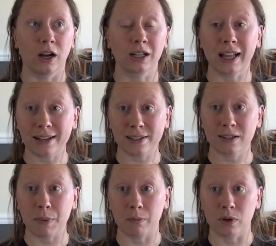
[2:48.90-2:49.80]
classic
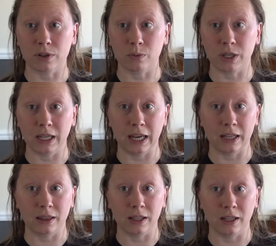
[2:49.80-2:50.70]
members, we
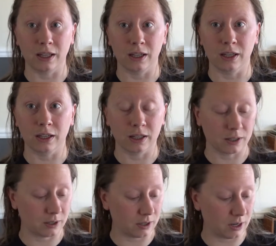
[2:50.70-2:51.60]
get the
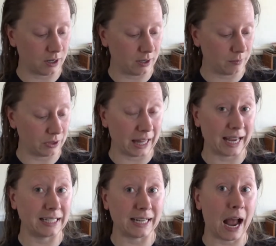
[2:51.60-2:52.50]

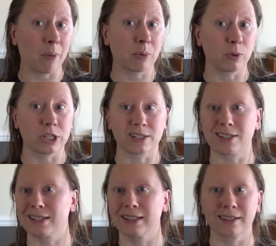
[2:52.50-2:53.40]
LAGNIAPPE, which is
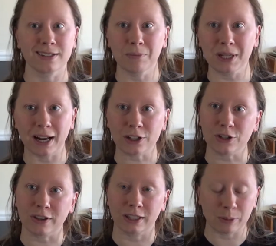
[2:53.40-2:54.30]
just a little something
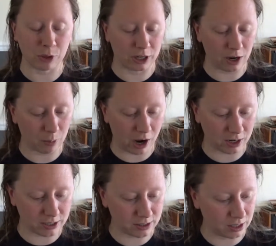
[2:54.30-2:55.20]
extra that they put in our
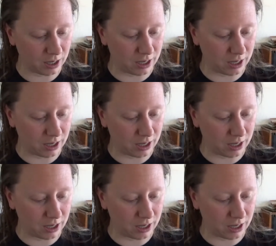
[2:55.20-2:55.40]
box.